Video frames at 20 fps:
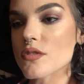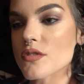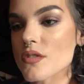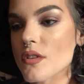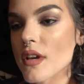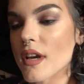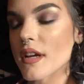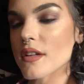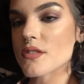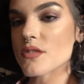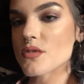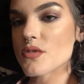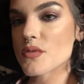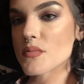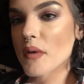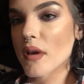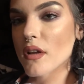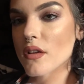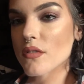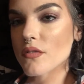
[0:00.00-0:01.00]
So I had two
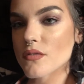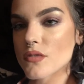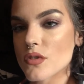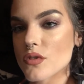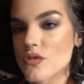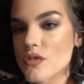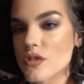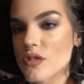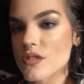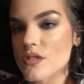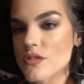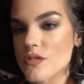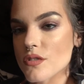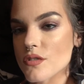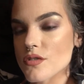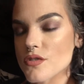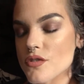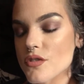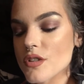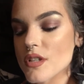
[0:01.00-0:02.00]
spinal fusion
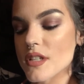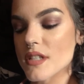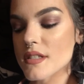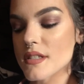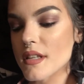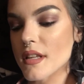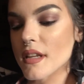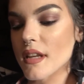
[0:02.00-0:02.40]
surgeries